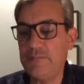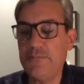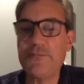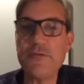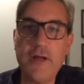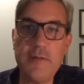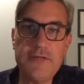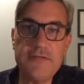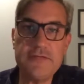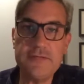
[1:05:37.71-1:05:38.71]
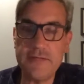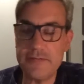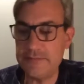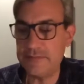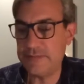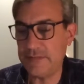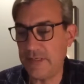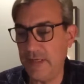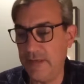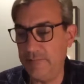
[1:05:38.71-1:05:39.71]
promise still to
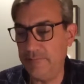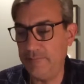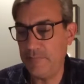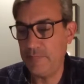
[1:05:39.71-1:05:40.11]
come.